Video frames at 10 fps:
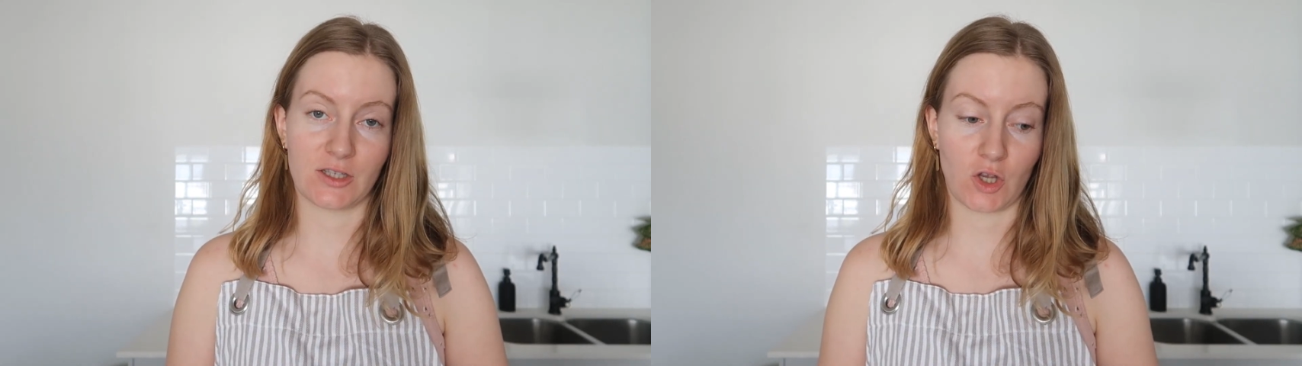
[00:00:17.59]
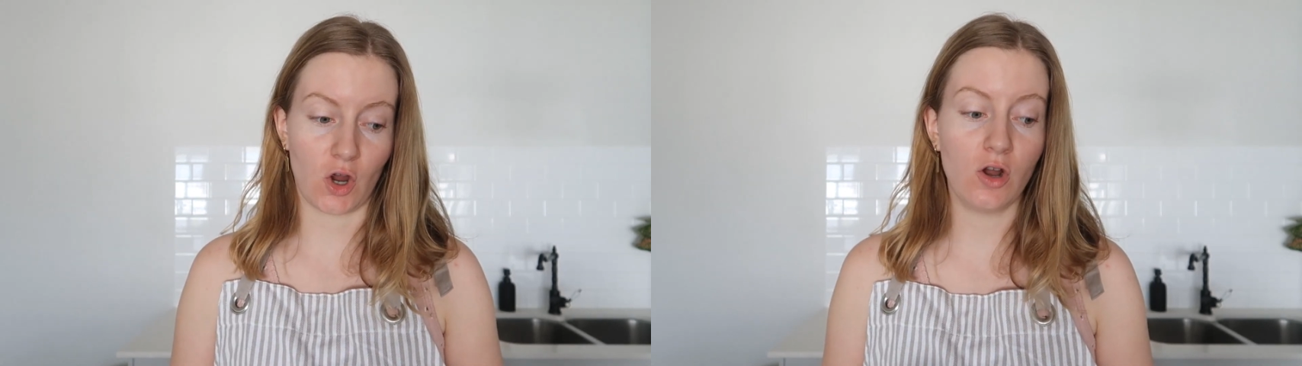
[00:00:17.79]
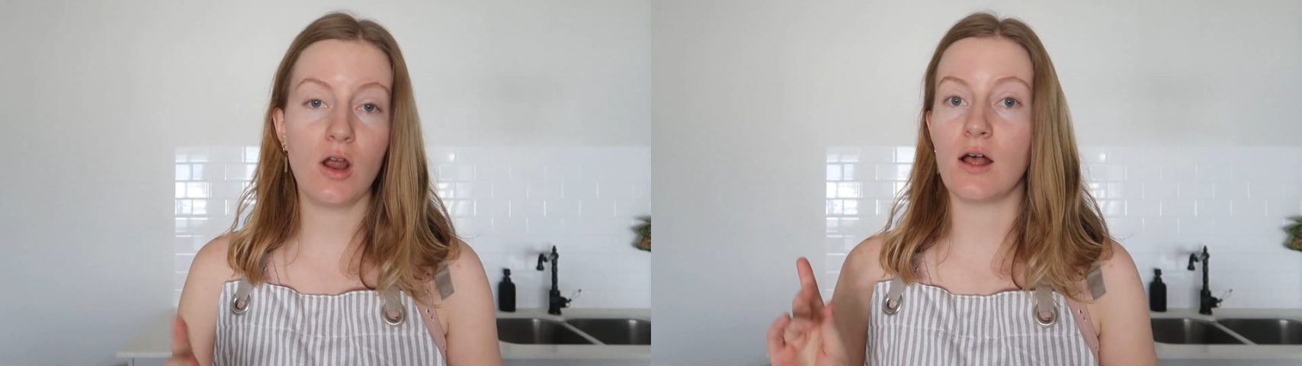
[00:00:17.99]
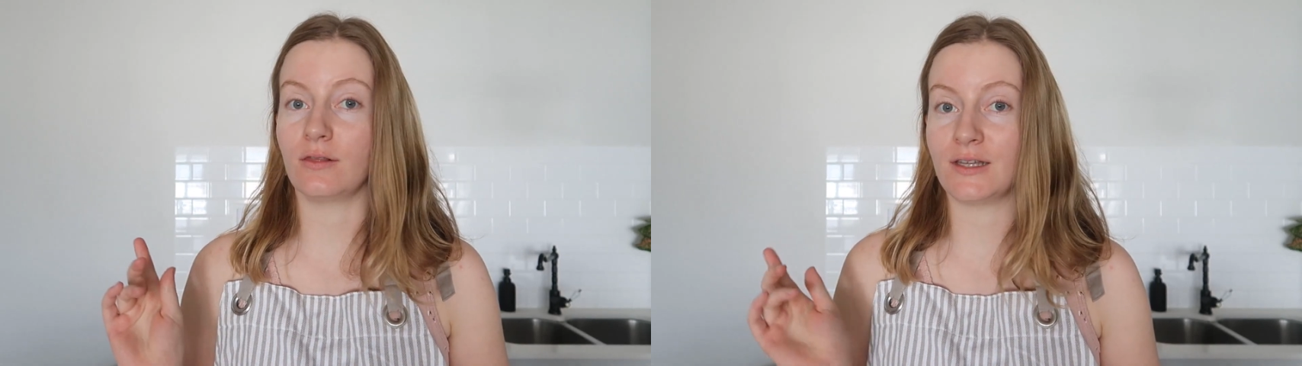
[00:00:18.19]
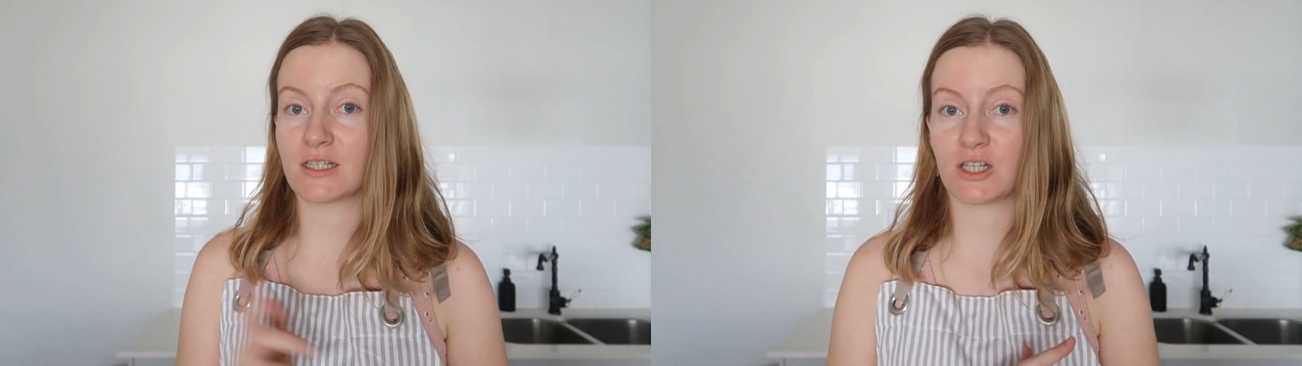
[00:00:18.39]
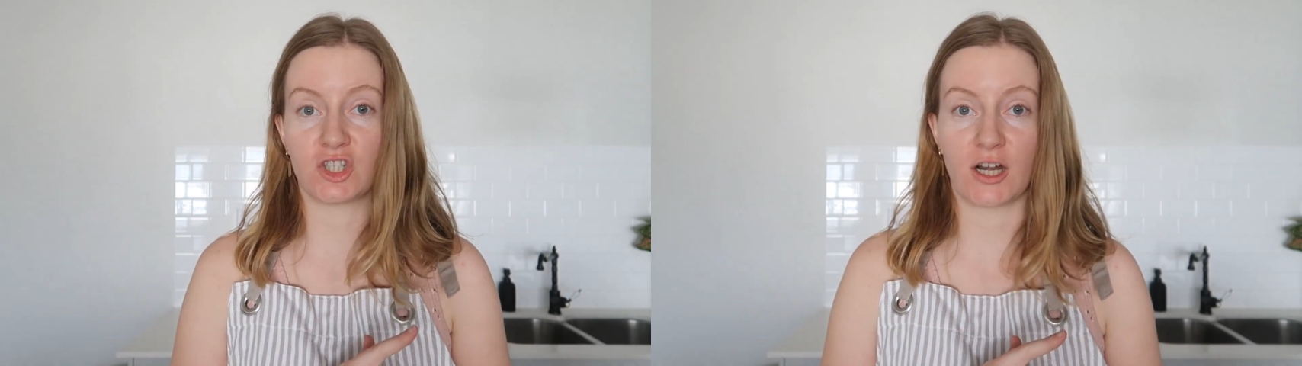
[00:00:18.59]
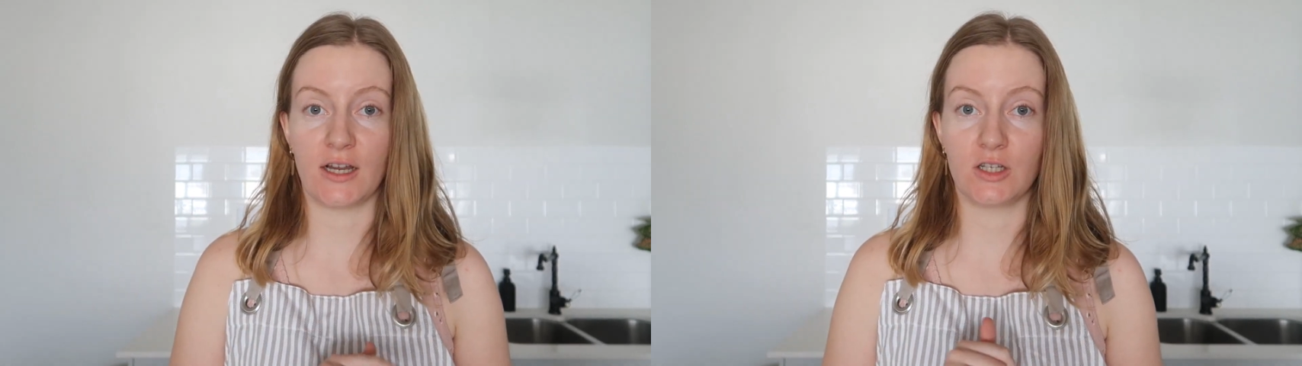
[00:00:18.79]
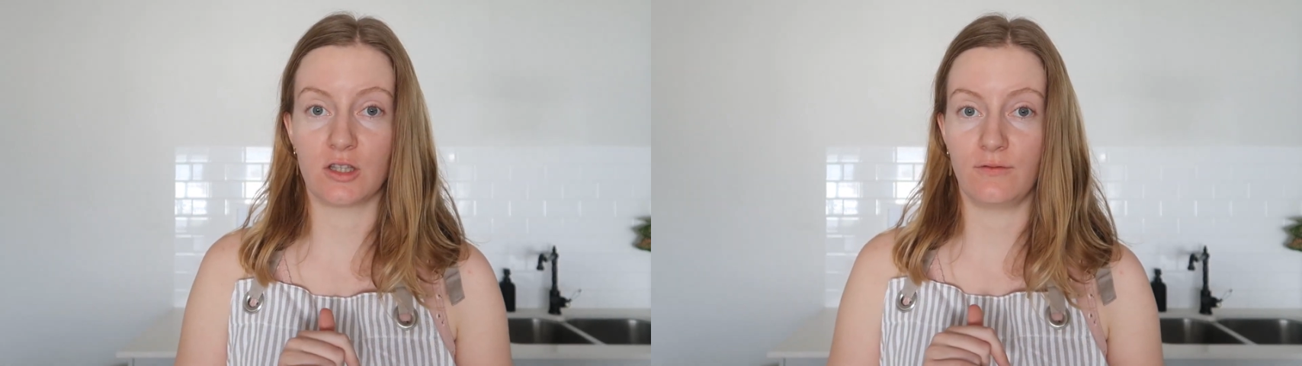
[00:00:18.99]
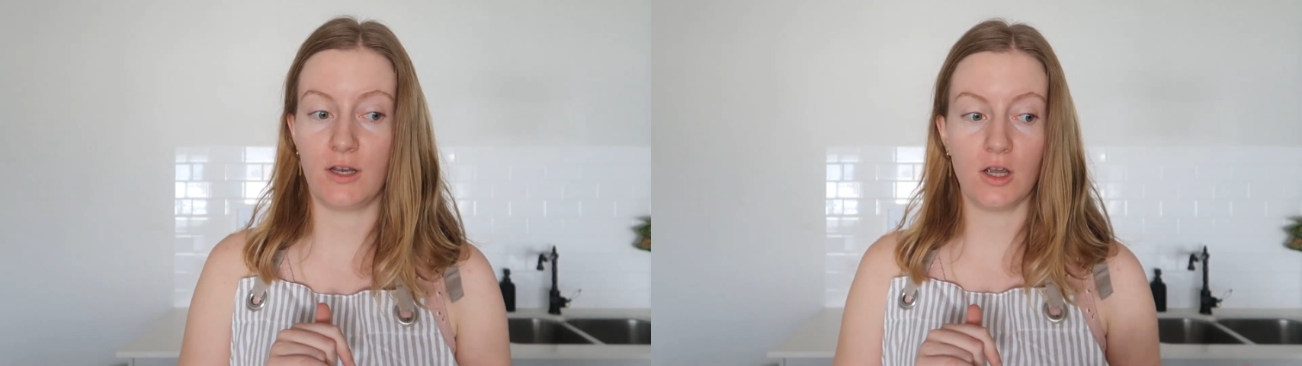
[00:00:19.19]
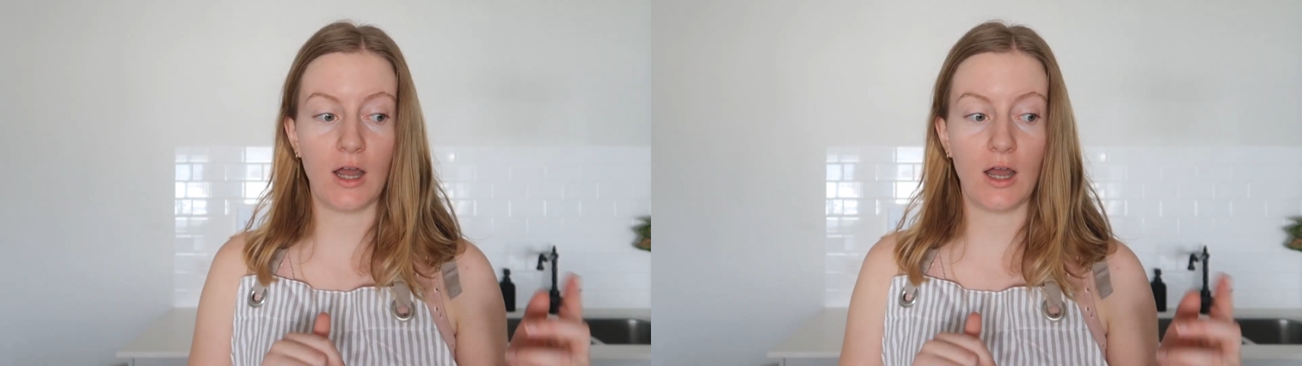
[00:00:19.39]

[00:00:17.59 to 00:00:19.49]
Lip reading: So let's get straight into the video.